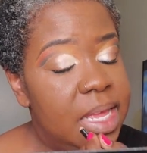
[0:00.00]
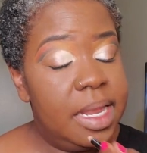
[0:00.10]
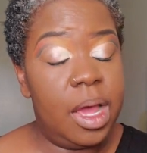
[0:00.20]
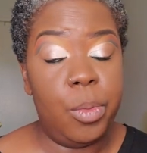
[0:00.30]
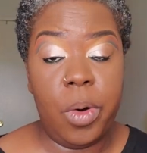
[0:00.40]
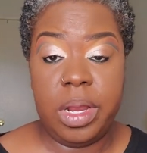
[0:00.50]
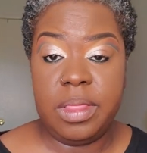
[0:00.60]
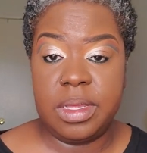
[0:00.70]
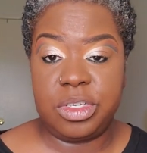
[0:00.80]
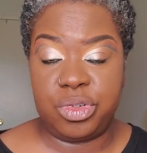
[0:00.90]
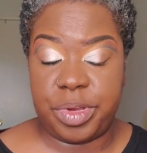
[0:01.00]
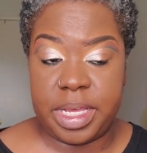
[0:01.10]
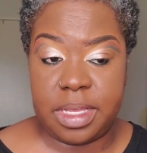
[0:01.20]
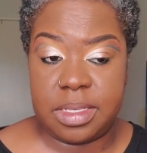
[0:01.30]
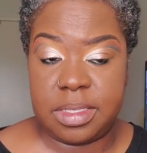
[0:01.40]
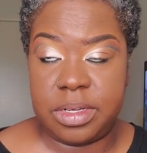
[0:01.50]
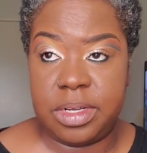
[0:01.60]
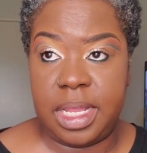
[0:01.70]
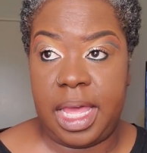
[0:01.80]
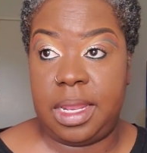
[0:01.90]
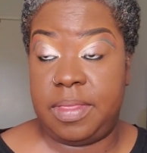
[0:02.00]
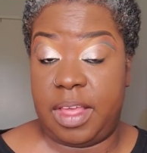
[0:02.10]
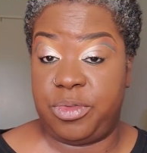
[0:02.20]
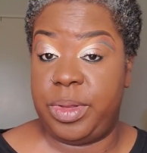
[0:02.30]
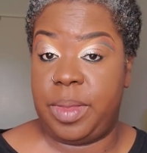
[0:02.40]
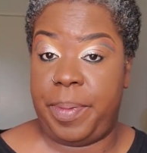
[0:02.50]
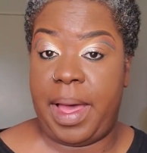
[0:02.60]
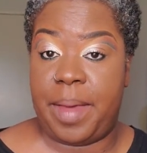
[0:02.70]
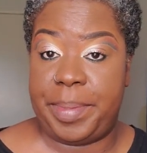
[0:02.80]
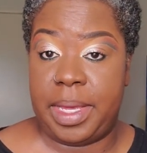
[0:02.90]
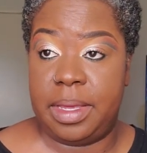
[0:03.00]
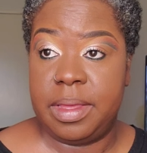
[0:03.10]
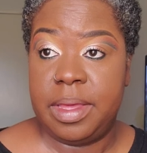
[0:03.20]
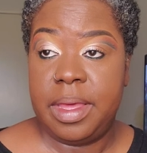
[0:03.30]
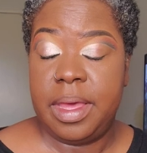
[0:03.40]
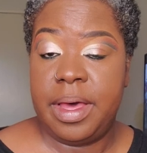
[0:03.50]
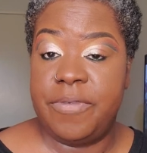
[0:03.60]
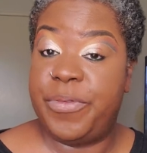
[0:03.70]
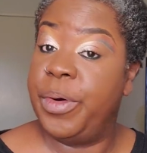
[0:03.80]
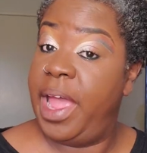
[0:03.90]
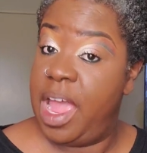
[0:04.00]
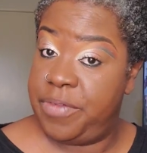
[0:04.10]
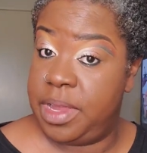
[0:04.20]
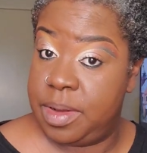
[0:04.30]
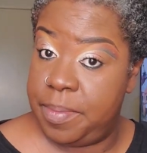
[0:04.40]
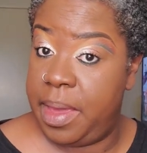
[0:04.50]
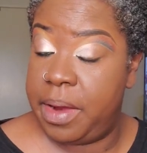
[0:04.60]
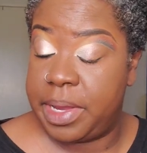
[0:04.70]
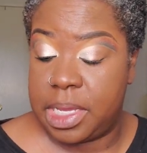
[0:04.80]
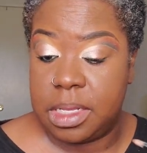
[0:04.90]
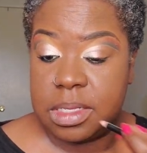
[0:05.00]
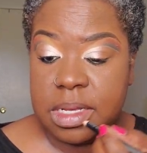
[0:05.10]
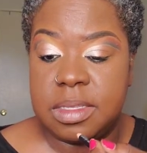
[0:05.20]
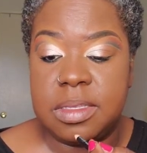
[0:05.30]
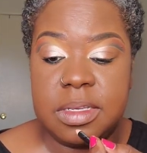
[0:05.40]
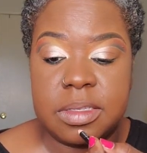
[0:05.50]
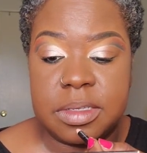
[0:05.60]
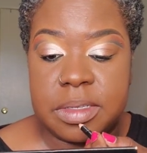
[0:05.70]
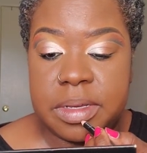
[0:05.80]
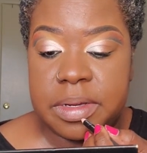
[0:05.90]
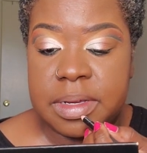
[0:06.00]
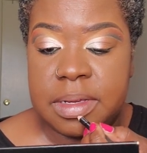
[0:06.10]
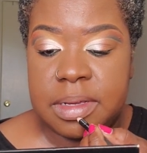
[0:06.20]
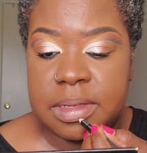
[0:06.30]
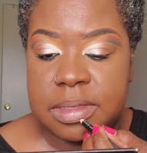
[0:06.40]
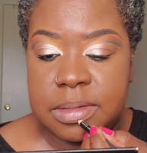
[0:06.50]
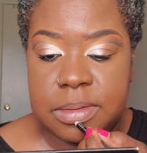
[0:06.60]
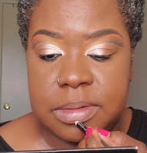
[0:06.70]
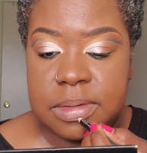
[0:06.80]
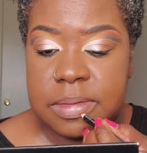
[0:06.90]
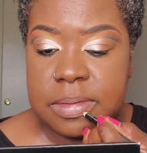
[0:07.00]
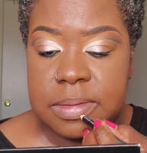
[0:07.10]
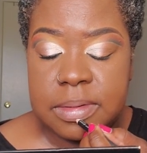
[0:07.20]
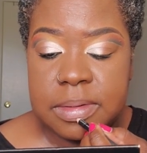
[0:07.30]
Now, one of the trends here lately that's really popping for African Americans, sisters here, is to do